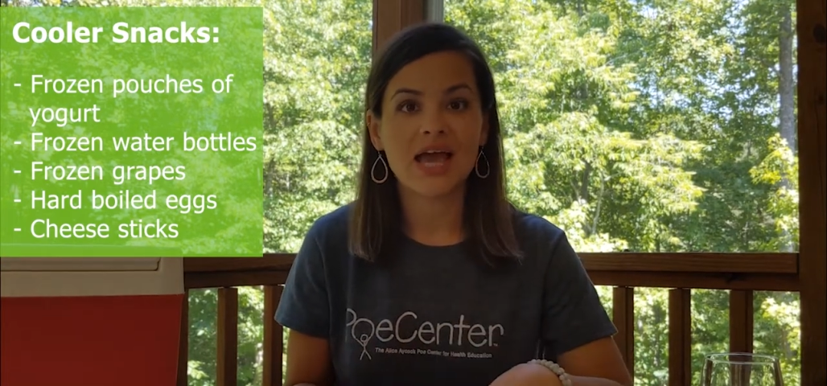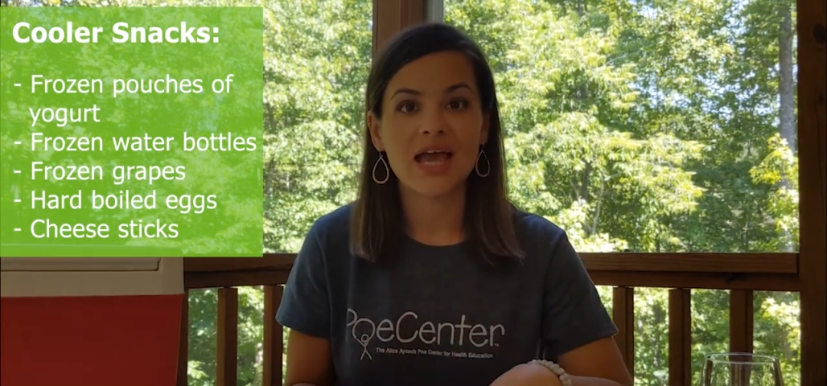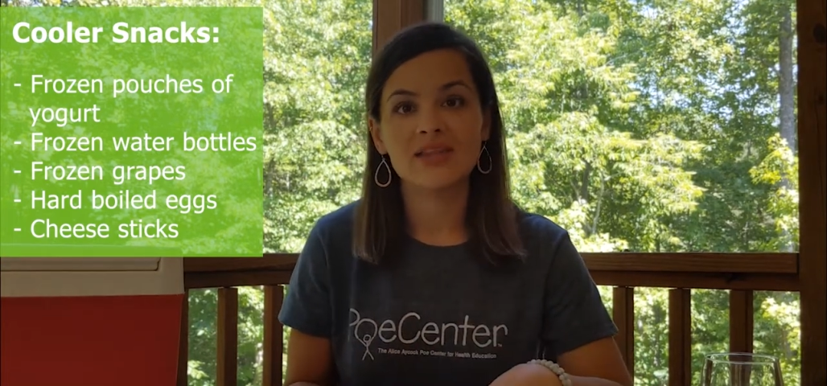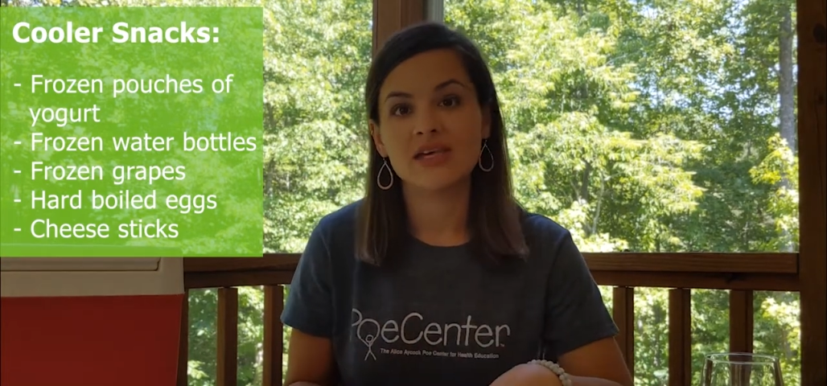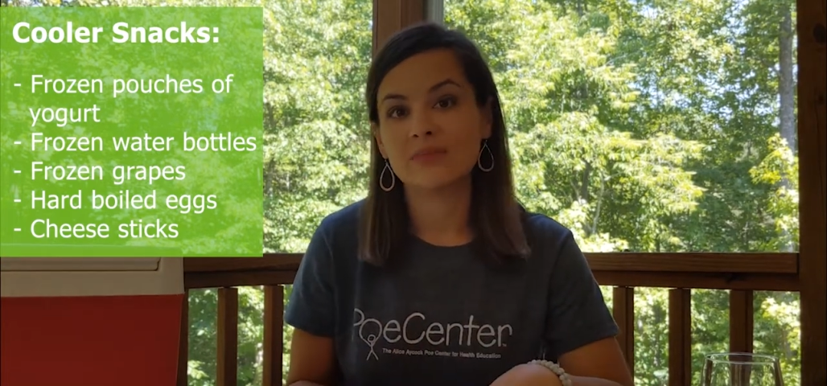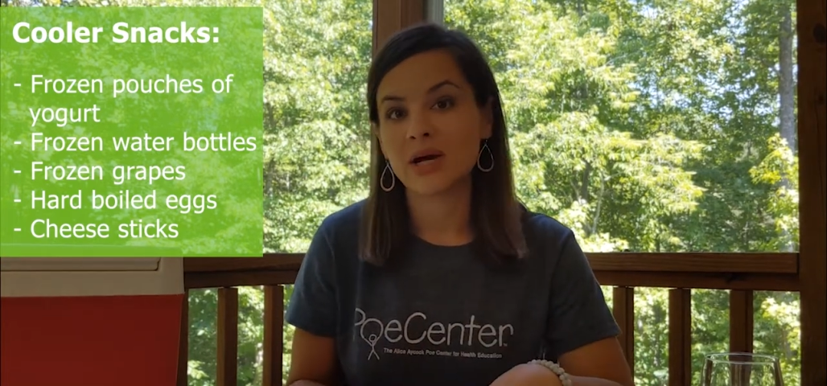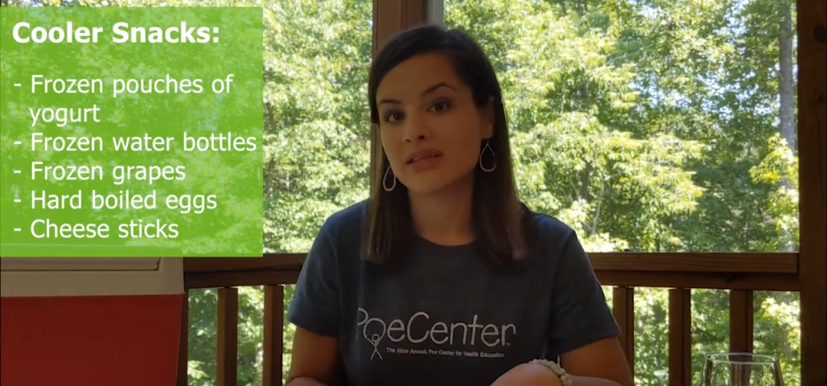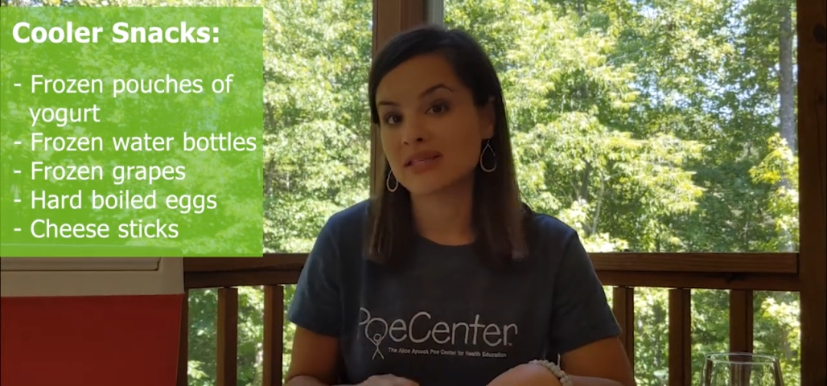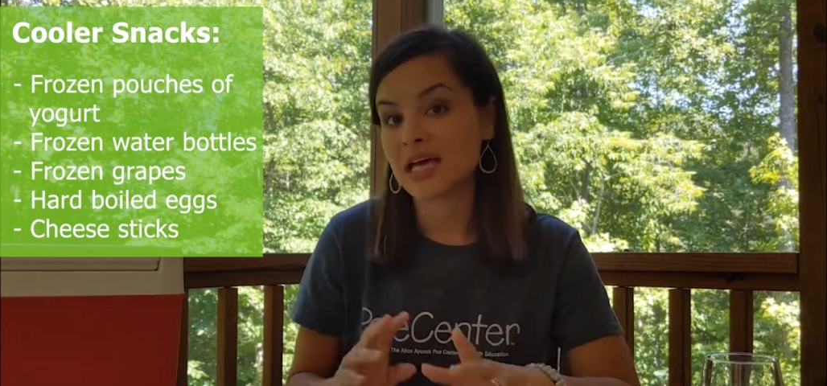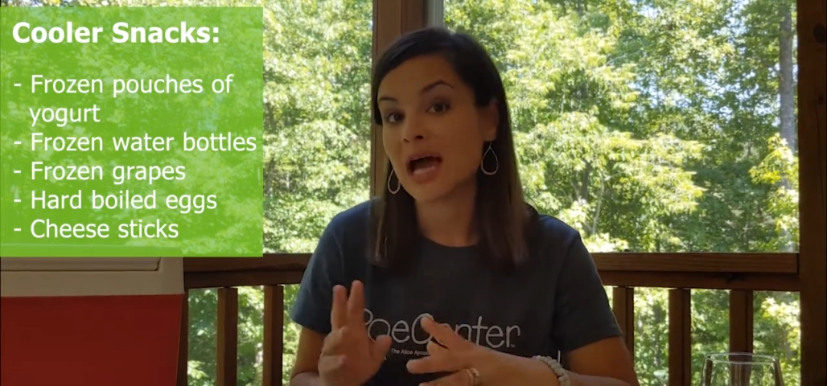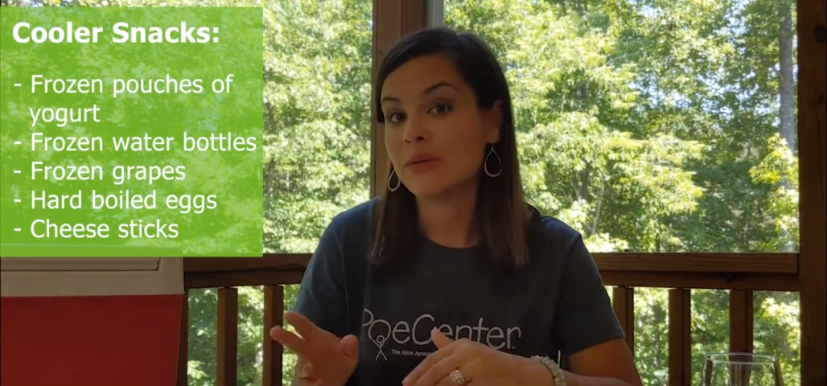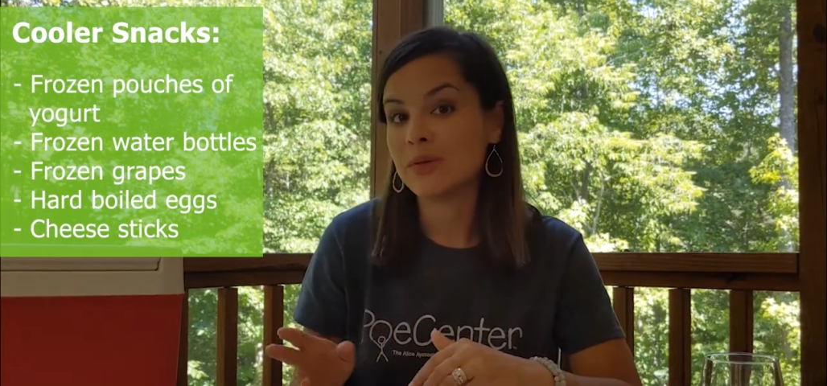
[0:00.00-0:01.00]
and then by the
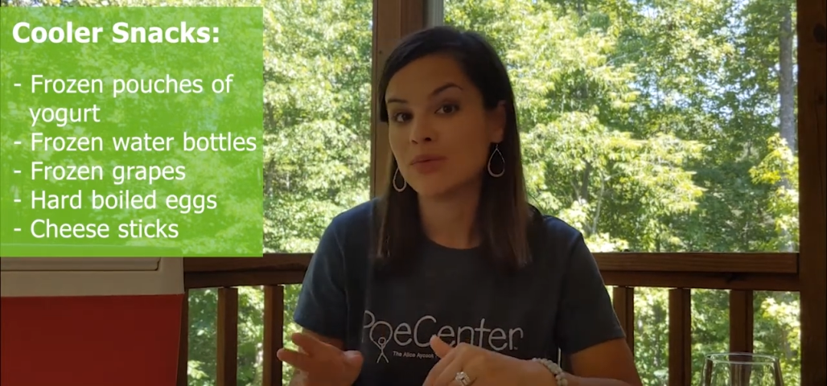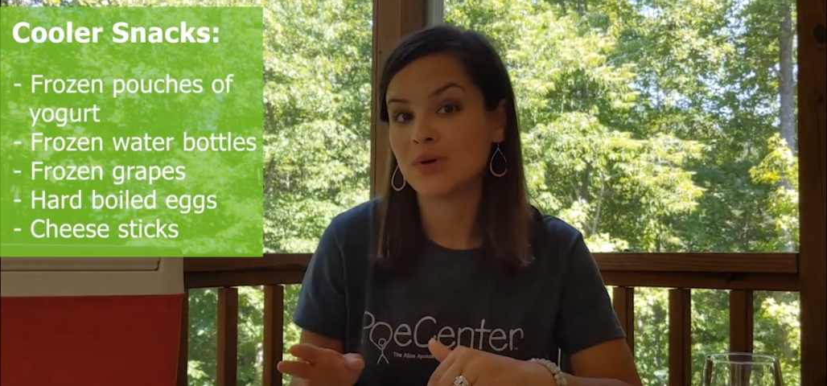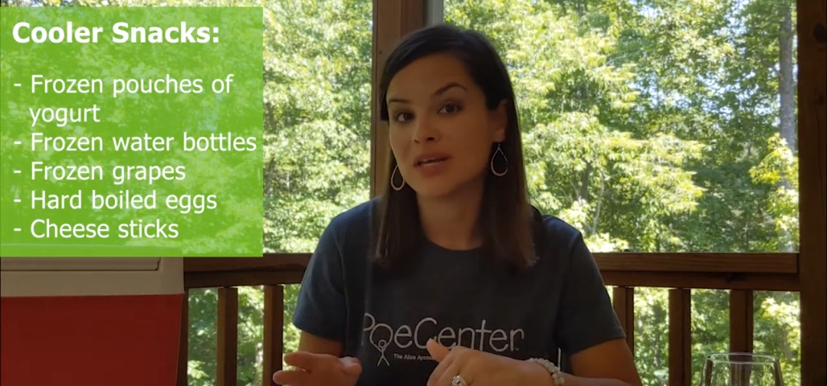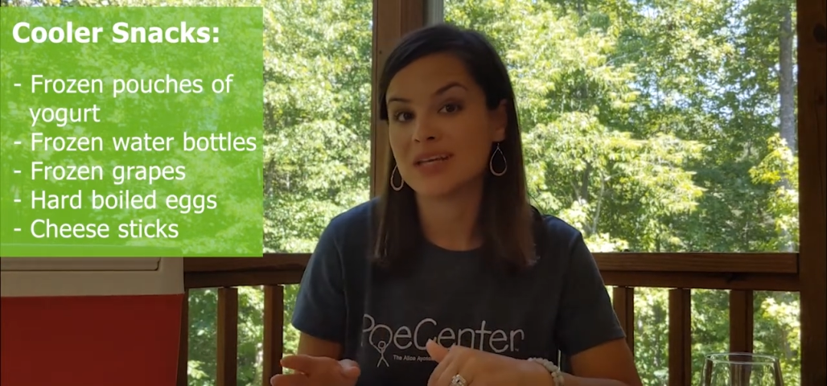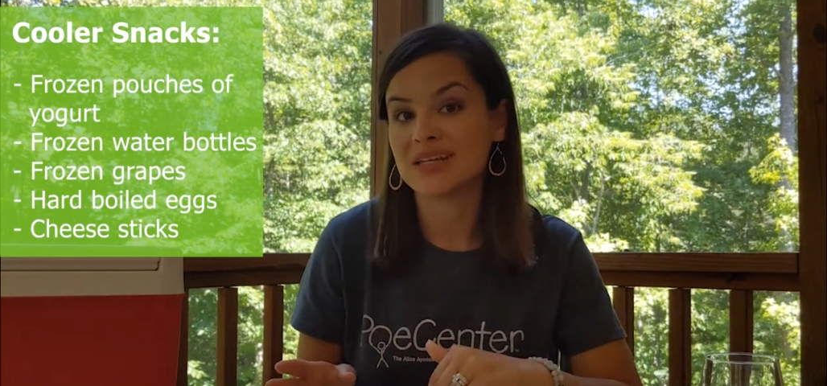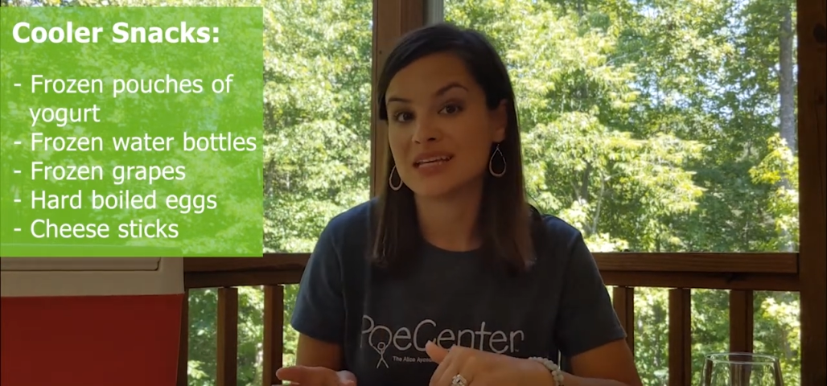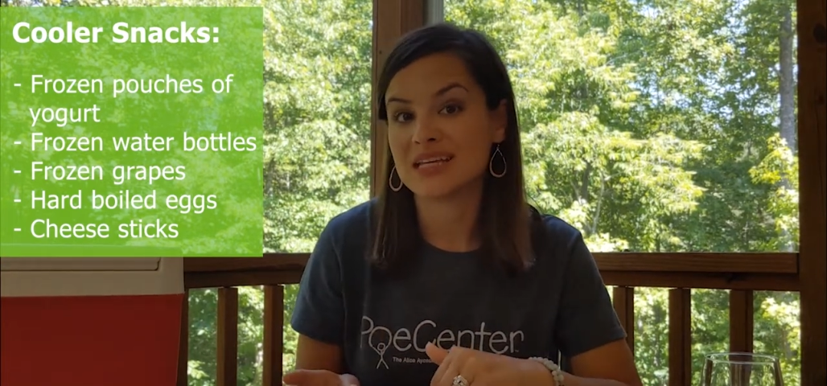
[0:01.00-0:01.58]
time you're ready to